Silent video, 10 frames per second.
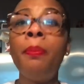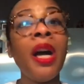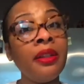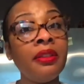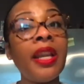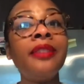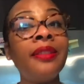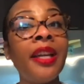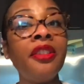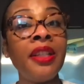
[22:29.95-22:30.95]
But that's
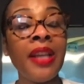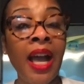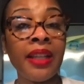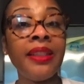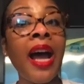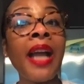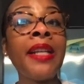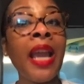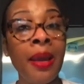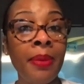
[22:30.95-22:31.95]
their
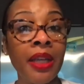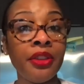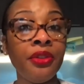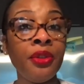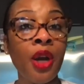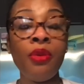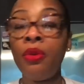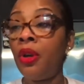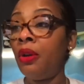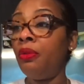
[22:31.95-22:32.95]
dynamic, you
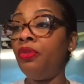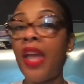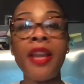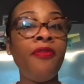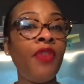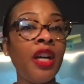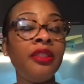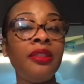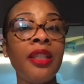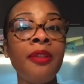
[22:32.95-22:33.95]
know? They
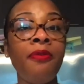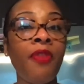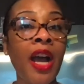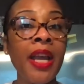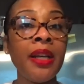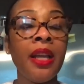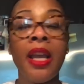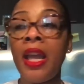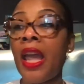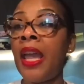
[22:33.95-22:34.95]
fuss and fight.
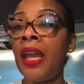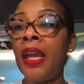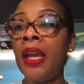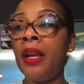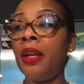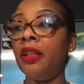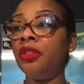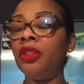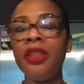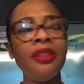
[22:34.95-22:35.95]
And
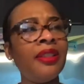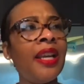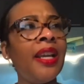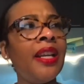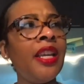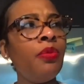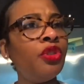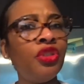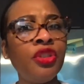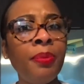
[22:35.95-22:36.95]
she said he
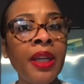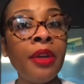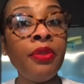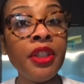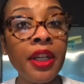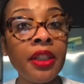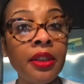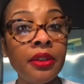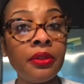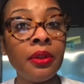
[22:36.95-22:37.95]
was just being
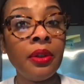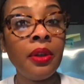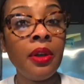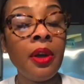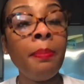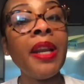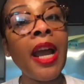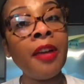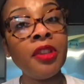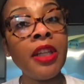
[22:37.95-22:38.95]
ridiculous. But
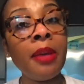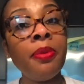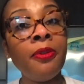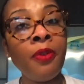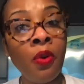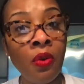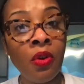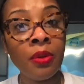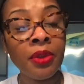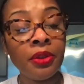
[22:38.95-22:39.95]
after they
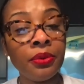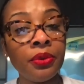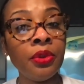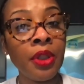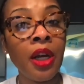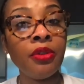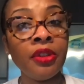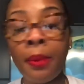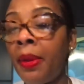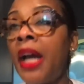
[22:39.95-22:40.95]
performed, you know,
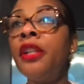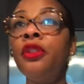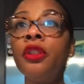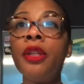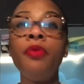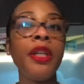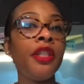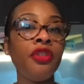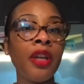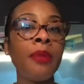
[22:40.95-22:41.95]
somebody looked at
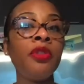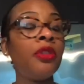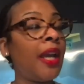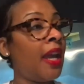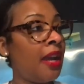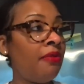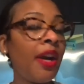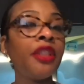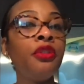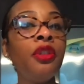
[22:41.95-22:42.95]
Rickety James and said, "Hey,
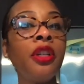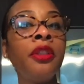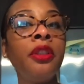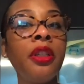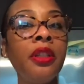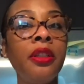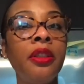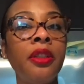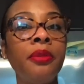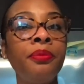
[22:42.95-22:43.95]
Rick, you looking
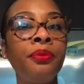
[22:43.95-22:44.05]
good."